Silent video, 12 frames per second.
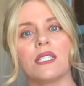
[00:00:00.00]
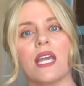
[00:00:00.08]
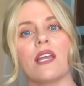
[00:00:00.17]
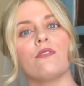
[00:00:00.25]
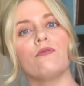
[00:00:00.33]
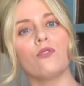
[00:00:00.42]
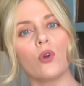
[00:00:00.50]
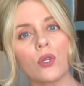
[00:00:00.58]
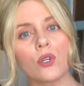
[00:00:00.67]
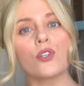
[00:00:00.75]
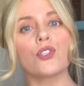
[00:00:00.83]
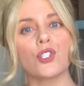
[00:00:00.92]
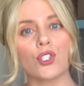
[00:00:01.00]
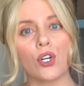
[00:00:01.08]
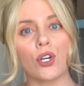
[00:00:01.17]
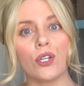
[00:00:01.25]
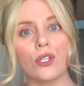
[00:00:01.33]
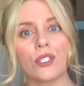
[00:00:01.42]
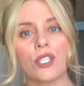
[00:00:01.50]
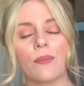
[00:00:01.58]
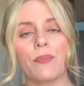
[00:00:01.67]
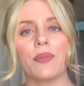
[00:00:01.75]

like fuller skirt.